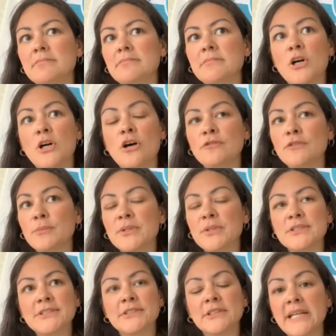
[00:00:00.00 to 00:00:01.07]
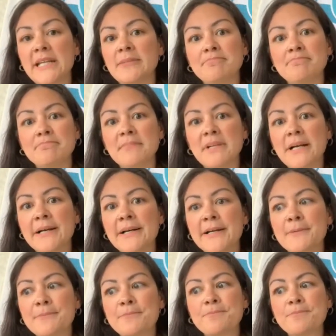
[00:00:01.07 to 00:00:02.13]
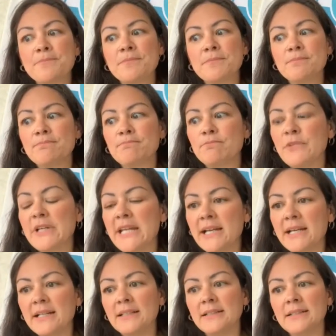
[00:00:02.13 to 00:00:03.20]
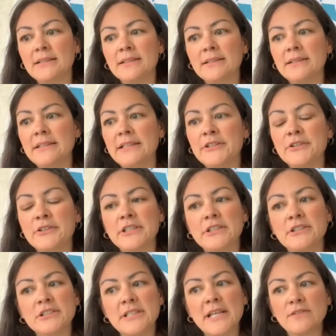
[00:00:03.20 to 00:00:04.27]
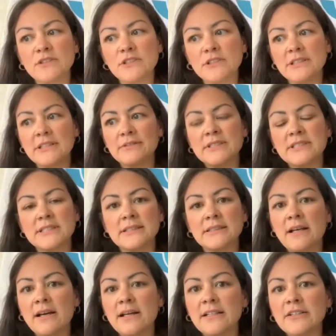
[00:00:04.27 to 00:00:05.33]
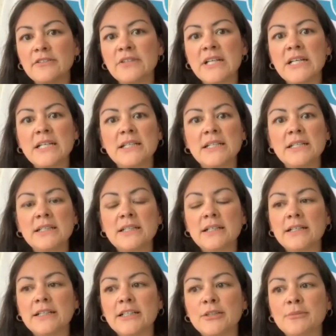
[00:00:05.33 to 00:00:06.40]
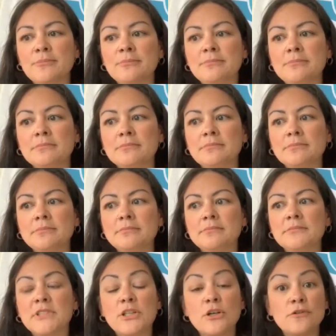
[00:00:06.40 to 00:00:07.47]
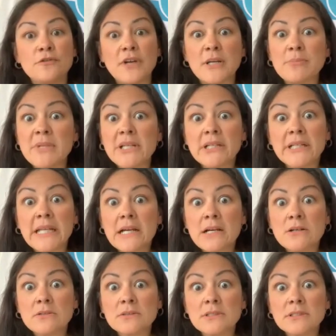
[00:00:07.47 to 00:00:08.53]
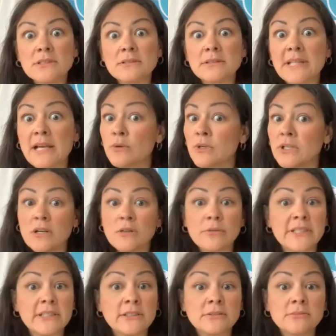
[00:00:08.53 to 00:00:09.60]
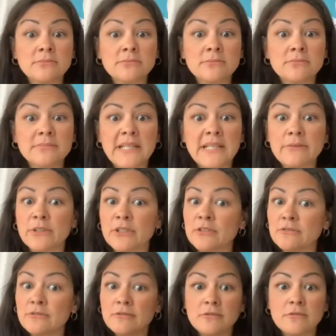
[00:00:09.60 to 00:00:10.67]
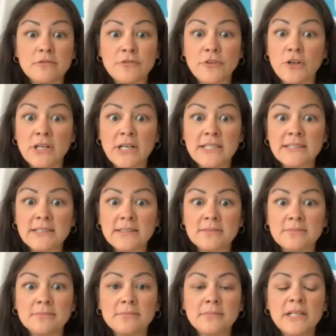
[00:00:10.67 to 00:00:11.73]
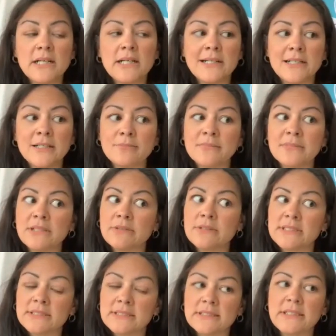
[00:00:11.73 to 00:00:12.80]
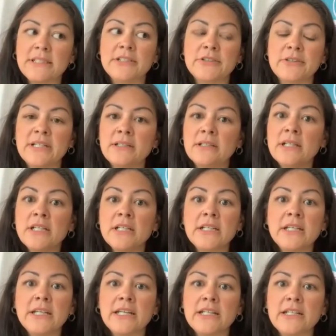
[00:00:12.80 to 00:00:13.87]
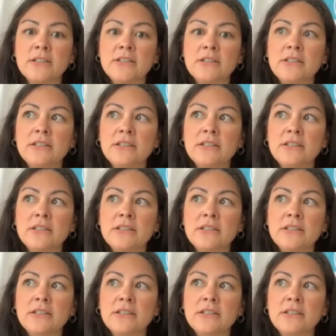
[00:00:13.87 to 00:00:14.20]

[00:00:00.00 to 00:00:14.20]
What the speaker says: all for personal gain. We had, you just have to, there was a lot of GoFundMe accounts that were not real. They weren't for us. There was, and